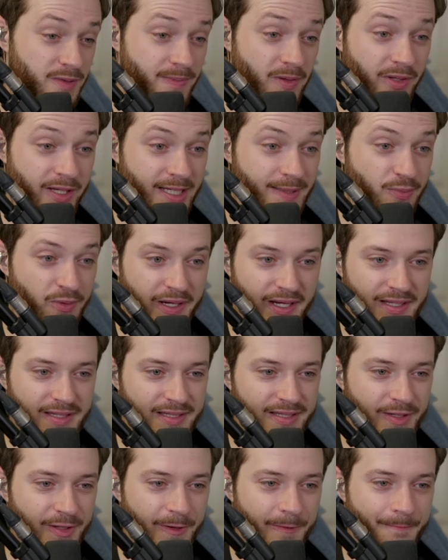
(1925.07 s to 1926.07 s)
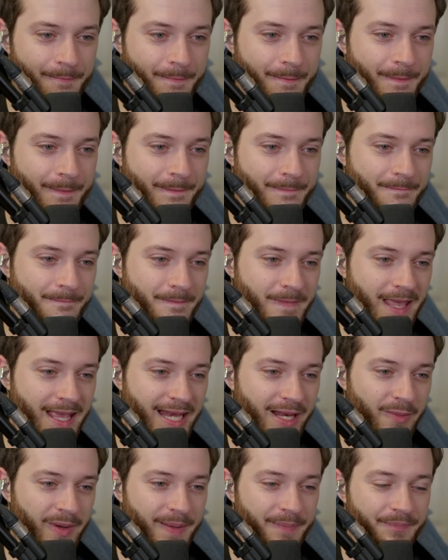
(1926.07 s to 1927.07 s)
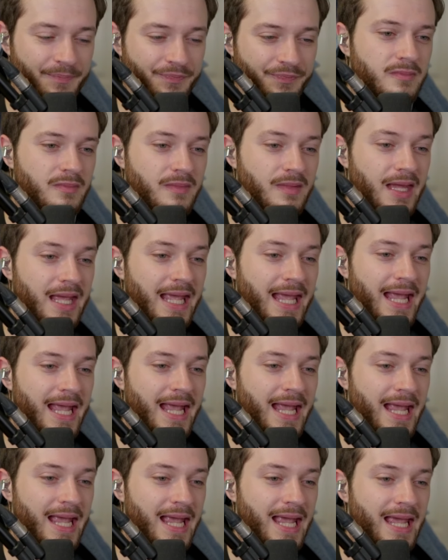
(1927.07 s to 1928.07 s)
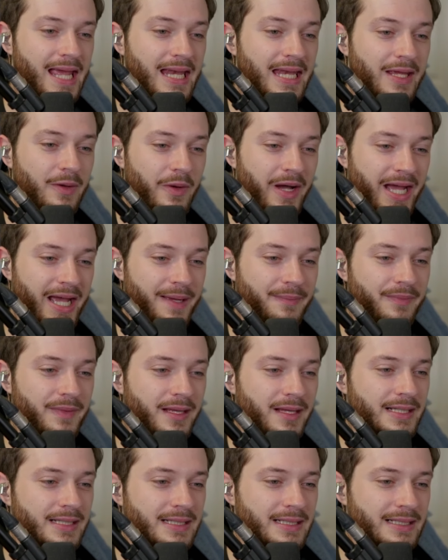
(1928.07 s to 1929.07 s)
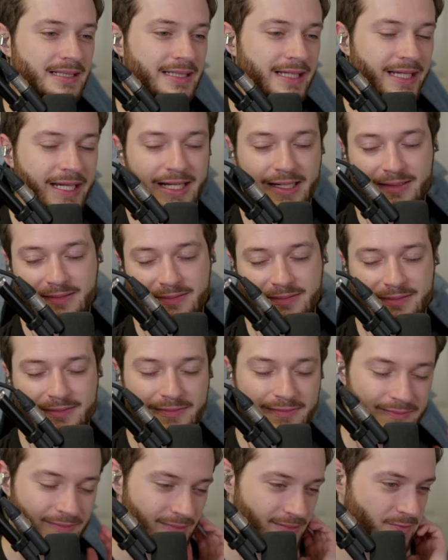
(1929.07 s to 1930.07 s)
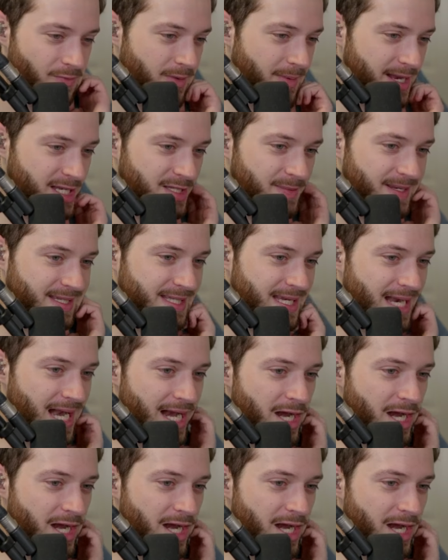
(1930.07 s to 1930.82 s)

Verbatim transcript: building Spriggan. So anyway, anyway, you know, remains to be seen.